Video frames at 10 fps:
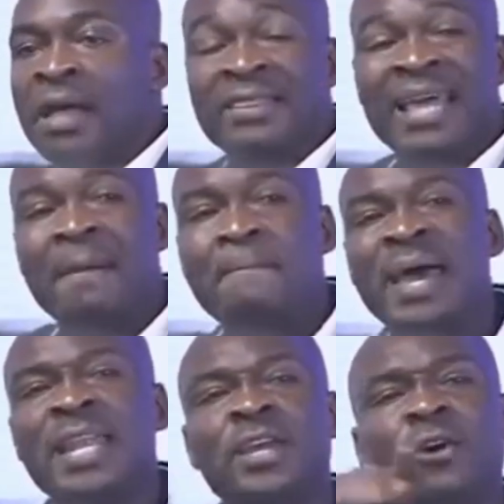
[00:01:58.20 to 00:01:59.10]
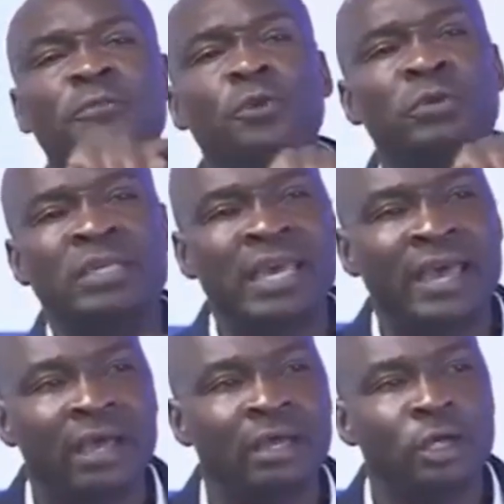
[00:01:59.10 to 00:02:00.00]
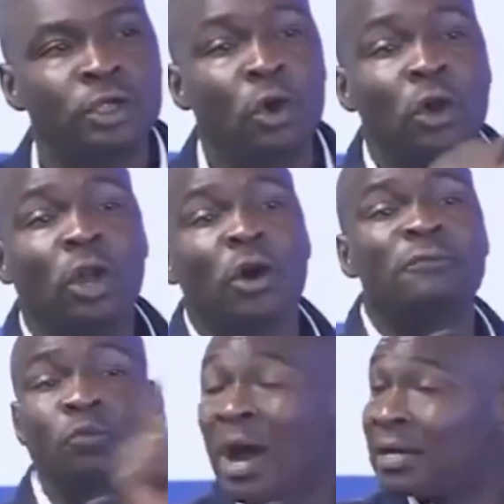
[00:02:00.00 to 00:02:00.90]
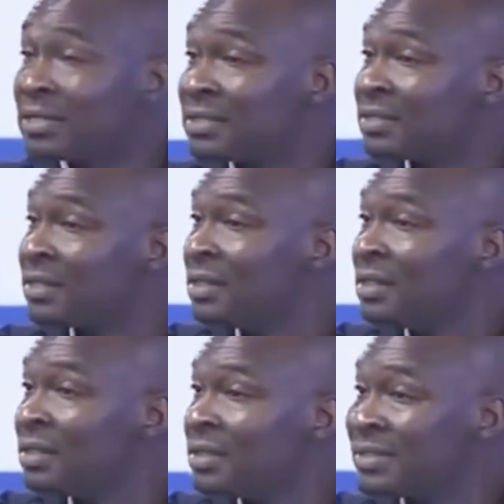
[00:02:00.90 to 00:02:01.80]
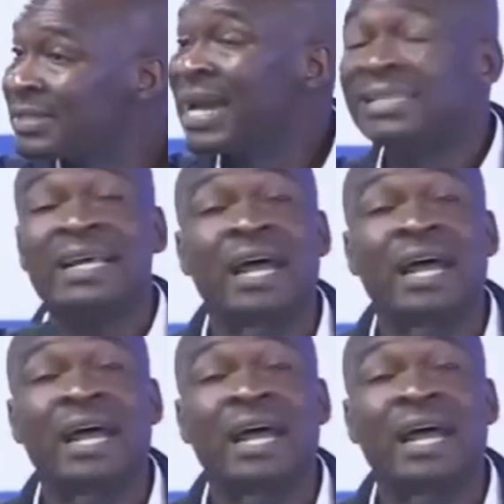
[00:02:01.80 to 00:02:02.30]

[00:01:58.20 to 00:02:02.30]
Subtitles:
There are many of you here, your loved ones, scattered